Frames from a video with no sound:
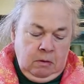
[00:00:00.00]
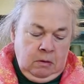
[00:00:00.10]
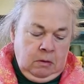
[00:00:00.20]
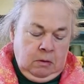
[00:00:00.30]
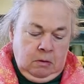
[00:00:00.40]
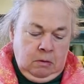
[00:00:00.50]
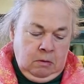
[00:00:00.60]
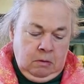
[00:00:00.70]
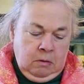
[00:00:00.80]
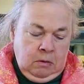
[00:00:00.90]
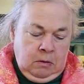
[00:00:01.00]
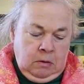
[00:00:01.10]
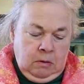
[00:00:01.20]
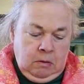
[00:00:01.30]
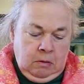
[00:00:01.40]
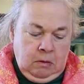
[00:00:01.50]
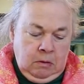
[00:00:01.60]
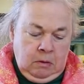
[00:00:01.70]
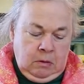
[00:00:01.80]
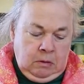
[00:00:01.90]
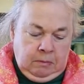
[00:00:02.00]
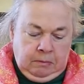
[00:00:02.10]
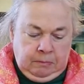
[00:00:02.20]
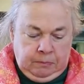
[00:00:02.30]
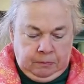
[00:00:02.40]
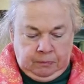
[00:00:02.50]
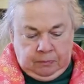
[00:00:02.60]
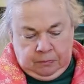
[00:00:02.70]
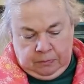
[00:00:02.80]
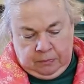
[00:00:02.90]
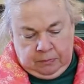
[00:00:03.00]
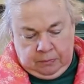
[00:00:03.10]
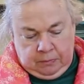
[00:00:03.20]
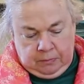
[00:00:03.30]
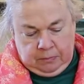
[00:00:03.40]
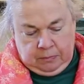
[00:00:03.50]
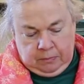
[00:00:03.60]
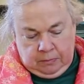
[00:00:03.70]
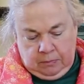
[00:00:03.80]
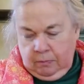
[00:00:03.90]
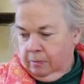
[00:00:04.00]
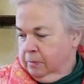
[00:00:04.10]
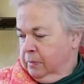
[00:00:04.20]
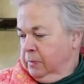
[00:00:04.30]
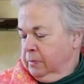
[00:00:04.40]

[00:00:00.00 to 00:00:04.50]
[no speech]